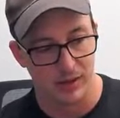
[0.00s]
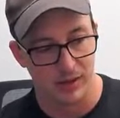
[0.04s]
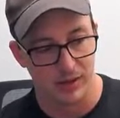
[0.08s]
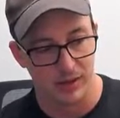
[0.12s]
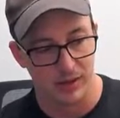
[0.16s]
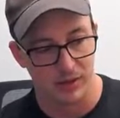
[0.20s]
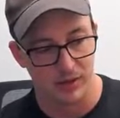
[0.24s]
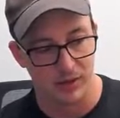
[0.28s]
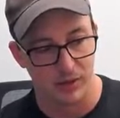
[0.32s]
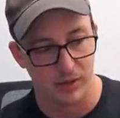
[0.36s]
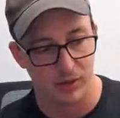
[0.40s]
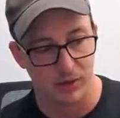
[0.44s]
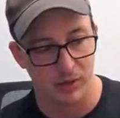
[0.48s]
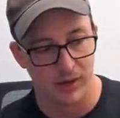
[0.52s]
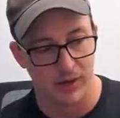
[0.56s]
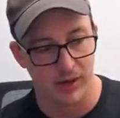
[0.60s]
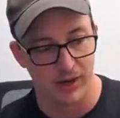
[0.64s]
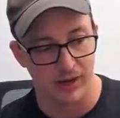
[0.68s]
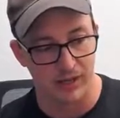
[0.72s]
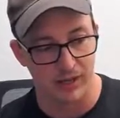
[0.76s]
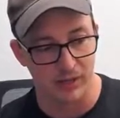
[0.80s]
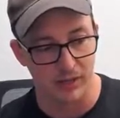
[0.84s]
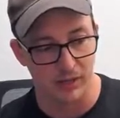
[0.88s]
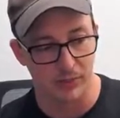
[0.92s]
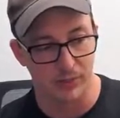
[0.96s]
you don't
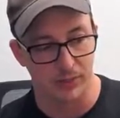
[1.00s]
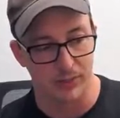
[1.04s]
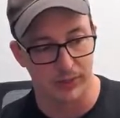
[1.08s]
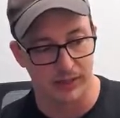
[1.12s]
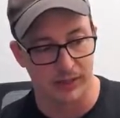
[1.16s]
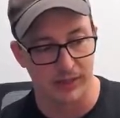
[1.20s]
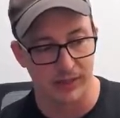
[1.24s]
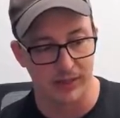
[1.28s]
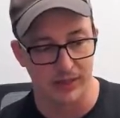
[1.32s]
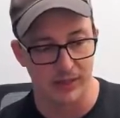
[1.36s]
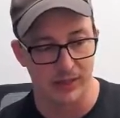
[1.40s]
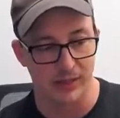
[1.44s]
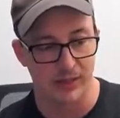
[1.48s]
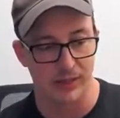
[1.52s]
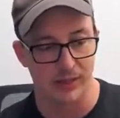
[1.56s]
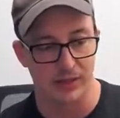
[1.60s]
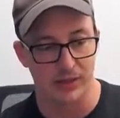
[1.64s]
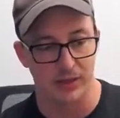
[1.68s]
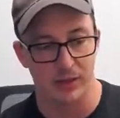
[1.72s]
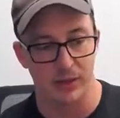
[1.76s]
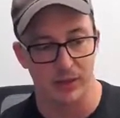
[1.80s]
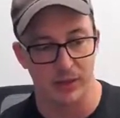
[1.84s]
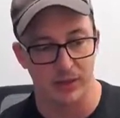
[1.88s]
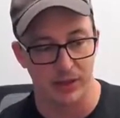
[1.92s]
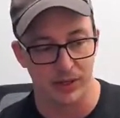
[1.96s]
want any duplicates. So
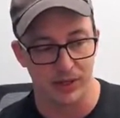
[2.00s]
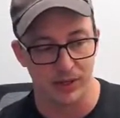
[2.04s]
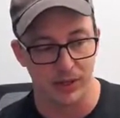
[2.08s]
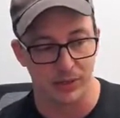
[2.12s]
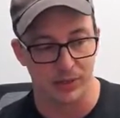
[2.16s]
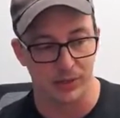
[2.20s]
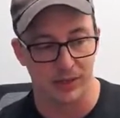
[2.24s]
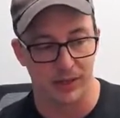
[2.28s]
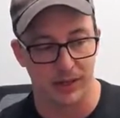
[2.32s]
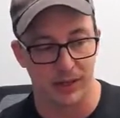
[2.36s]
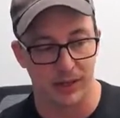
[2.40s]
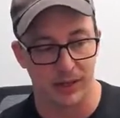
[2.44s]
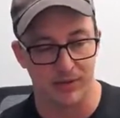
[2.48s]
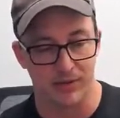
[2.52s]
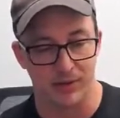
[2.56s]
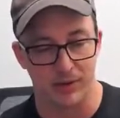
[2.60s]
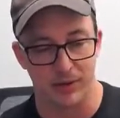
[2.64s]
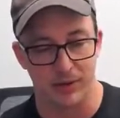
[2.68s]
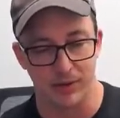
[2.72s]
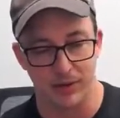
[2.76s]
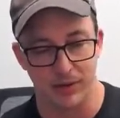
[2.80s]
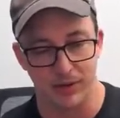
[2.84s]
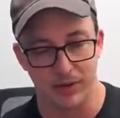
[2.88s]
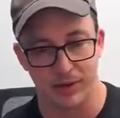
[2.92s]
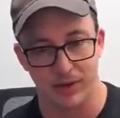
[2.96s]
you don't want any duplicate
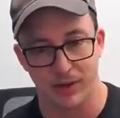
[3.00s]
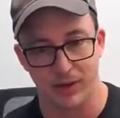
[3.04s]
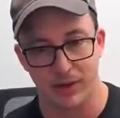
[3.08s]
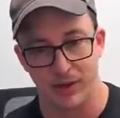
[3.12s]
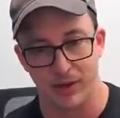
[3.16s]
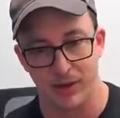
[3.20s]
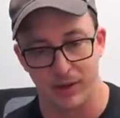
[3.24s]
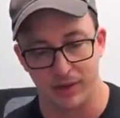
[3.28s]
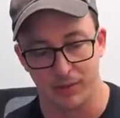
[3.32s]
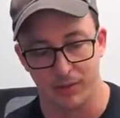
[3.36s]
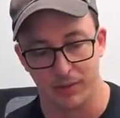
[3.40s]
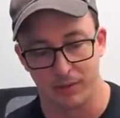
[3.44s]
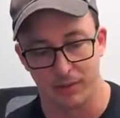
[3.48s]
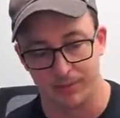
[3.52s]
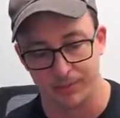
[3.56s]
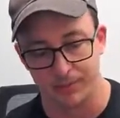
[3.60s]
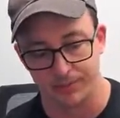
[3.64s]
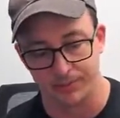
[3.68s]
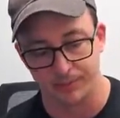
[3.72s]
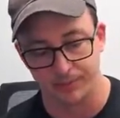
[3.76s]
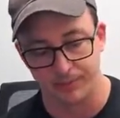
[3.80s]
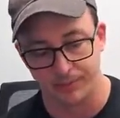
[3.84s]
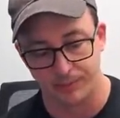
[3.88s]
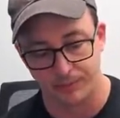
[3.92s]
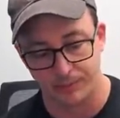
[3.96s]
effort.
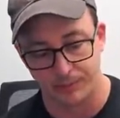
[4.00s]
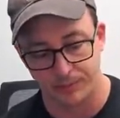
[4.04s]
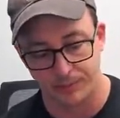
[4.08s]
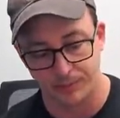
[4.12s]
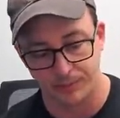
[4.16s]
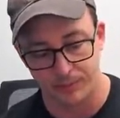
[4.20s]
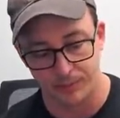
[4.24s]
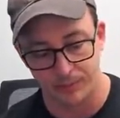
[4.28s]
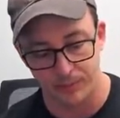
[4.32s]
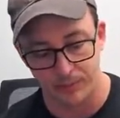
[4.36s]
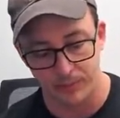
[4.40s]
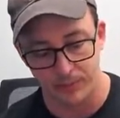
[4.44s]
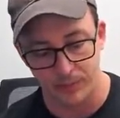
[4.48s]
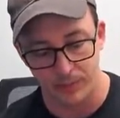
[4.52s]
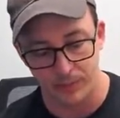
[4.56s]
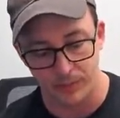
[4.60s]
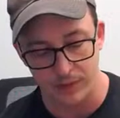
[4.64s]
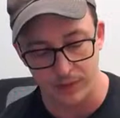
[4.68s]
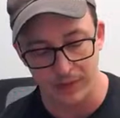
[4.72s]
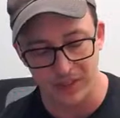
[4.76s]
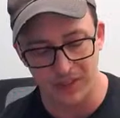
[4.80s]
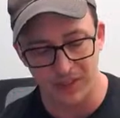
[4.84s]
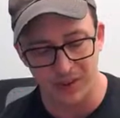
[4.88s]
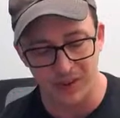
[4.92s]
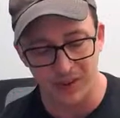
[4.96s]

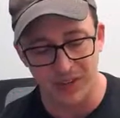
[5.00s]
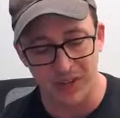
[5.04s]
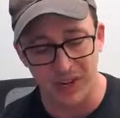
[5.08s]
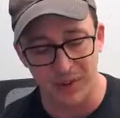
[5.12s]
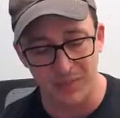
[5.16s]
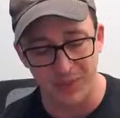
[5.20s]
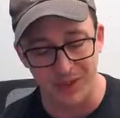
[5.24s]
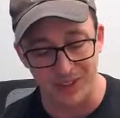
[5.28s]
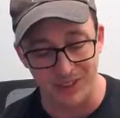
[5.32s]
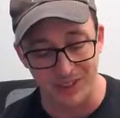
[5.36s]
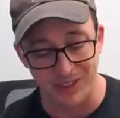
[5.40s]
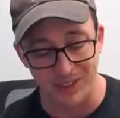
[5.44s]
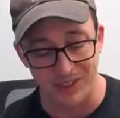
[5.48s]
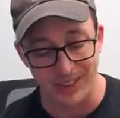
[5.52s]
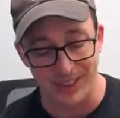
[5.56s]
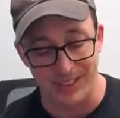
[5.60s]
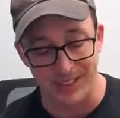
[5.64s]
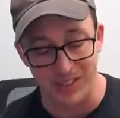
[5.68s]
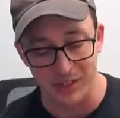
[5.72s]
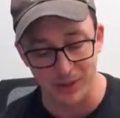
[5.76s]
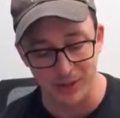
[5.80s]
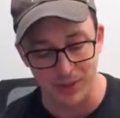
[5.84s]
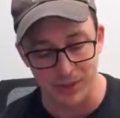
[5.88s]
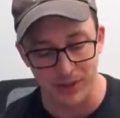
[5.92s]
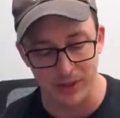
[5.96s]
You don't care about the
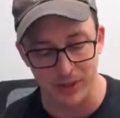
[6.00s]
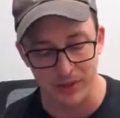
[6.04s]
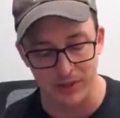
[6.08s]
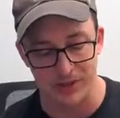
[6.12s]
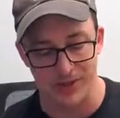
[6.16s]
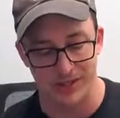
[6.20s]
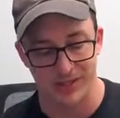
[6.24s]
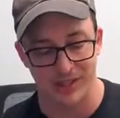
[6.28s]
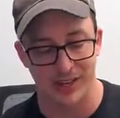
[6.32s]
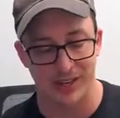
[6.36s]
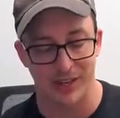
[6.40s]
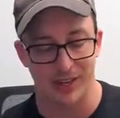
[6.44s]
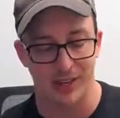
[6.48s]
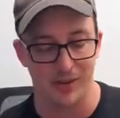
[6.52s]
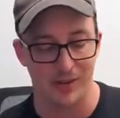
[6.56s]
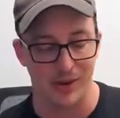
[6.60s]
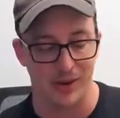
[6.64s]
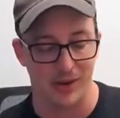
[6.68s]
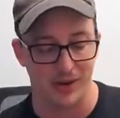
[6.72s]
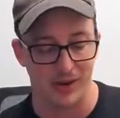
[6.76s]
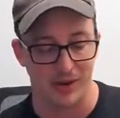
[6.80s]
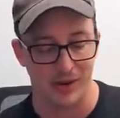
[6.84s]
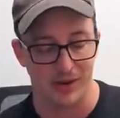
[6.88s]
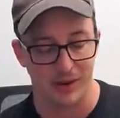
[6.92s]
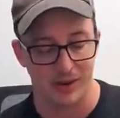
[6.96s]
latest one. You just care
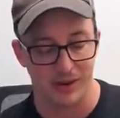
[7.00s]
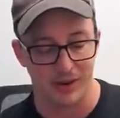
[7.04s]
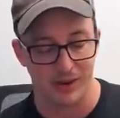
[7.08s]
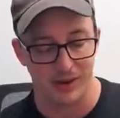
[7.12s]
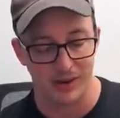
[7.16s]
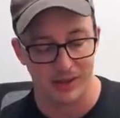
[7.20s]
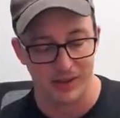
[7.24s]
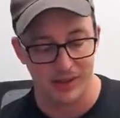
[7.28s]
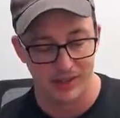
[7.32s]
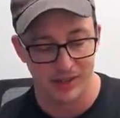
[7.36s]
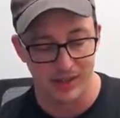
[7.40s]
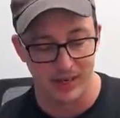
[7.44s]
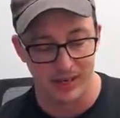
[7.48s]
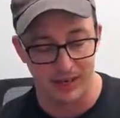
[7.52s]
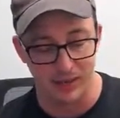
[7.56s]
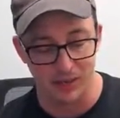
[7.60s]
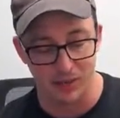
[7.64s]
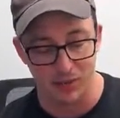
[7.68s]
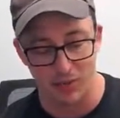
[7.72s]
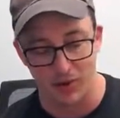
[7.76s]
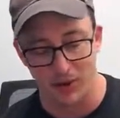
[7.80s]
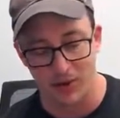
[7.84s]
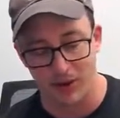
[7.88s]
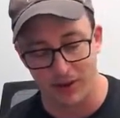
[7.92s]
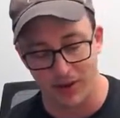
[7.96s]
about
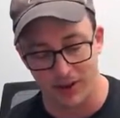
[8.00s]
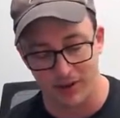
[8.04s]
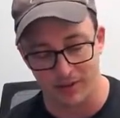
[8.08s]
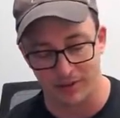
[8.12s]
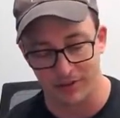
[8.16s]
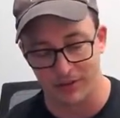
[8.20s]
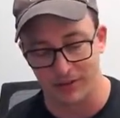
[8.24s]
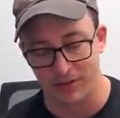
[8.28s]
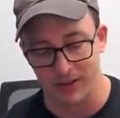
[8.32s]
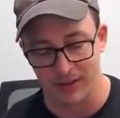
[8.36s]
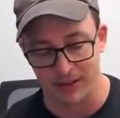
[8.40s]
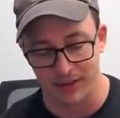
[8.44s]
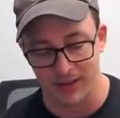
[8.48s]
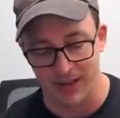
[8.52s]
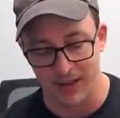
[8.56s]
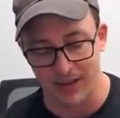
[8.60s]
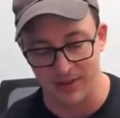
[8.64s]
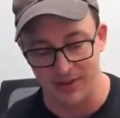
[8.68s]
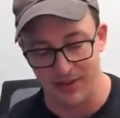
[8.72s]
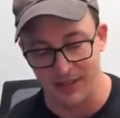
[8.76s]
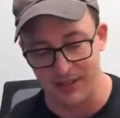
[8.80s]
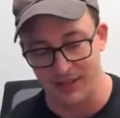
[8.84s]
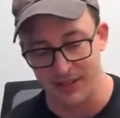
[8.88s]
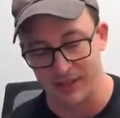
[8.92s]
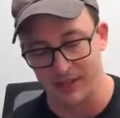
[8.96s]
sending one off and
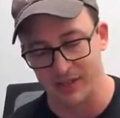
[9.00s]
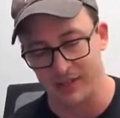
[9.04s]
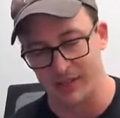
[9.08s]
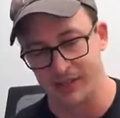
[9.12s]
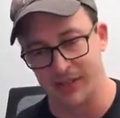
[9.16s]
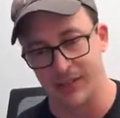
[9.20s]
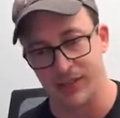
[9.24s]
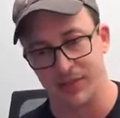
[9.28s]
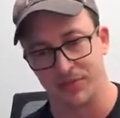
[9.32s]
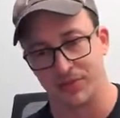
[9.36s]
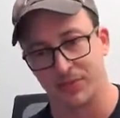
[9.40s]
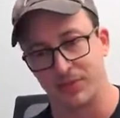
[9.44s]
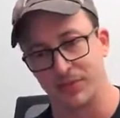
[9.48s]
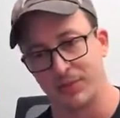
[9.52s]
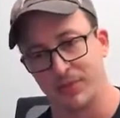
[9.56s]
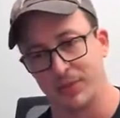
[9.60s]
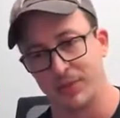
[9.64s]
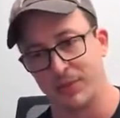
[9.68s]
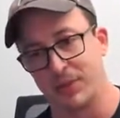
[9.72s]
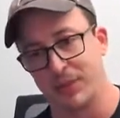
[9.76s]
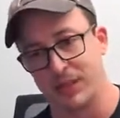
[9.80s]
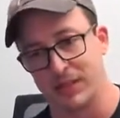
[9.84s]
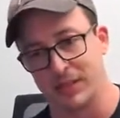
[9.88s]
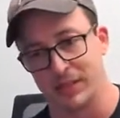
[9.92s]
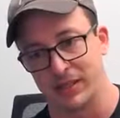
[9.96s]
having it
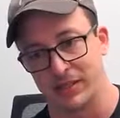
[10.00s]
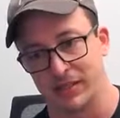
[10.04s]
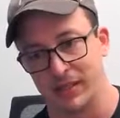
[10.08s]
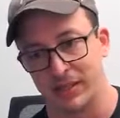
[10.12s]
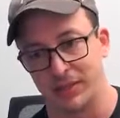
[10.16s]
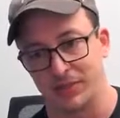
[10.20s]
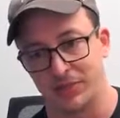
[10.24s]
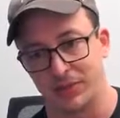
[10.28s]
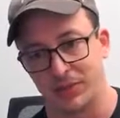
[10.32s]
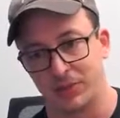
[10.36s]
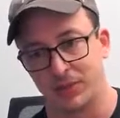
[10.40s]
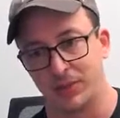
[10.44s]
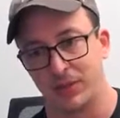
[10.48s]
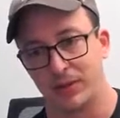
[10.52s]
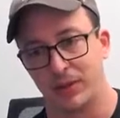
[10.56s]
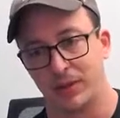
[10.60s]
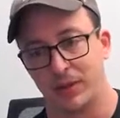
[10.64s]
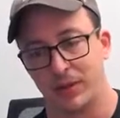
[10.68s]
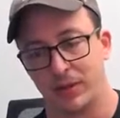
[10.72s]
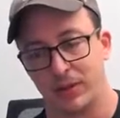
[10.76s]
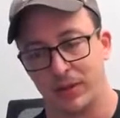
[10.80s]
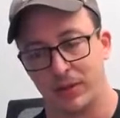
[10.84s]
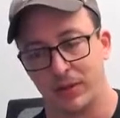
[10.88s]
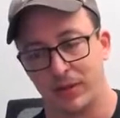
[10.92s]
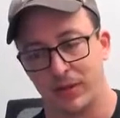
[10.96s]
be successful.
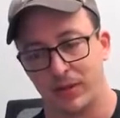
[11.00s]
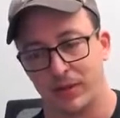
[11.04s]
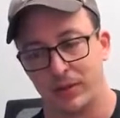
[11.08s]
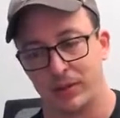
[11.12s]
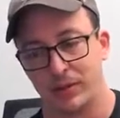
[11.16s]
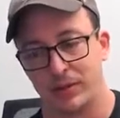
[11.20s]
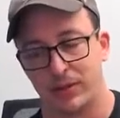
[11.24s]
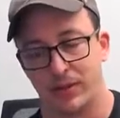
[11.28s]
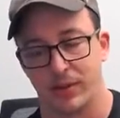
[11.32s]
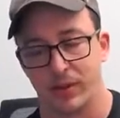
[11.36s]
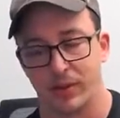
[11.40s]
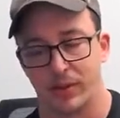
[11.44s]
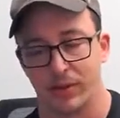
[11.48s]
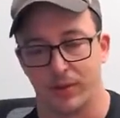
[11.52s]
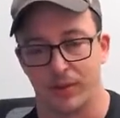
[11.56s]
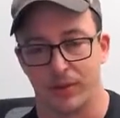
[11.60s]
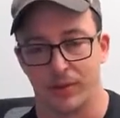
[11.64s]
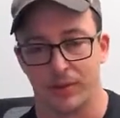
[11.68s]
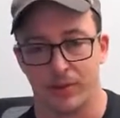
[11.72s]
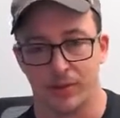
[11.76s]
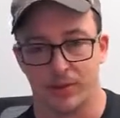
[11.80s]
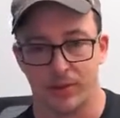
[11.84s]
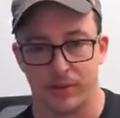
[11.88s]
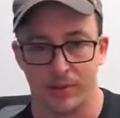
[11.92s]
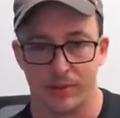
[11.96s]

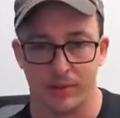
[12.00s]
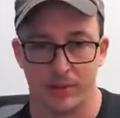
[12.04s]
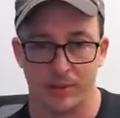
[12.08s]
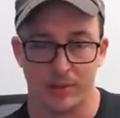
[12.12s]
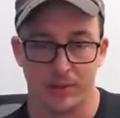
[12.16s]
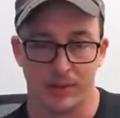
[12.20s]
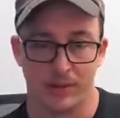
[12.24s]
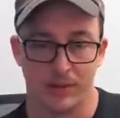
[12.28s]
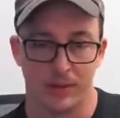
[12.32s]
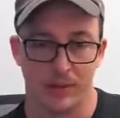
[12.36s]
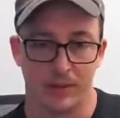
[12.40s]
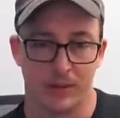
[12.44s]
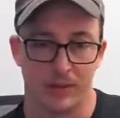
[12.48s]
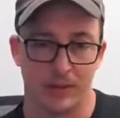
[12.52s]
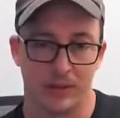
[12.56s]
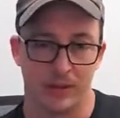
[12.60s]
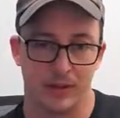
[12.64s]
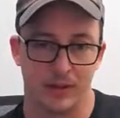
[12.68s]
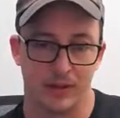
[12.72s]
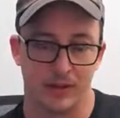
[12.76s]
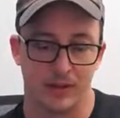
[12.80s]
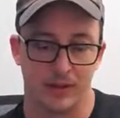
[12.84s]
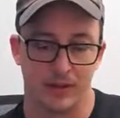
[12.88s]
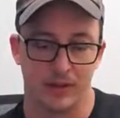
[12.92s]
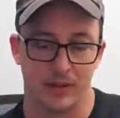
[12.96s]
So
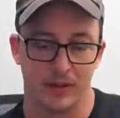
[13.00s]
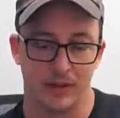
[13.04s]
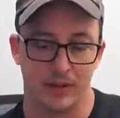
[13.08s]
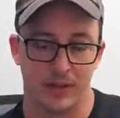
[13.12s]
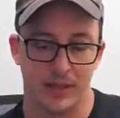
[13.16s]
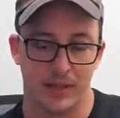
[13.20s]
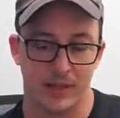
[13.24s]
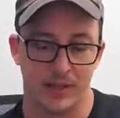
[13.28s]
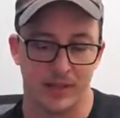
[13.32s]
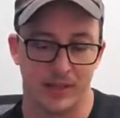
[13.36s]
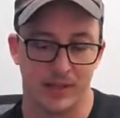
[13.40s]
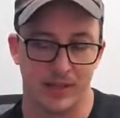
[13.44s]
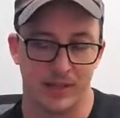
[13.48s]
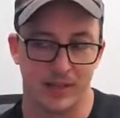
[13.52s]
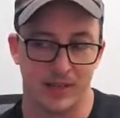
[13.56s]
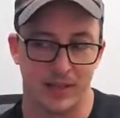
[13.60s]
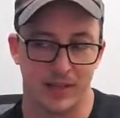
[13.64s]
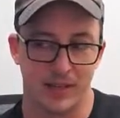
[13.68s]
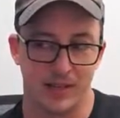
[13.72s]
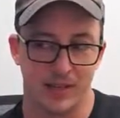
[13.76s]
that's the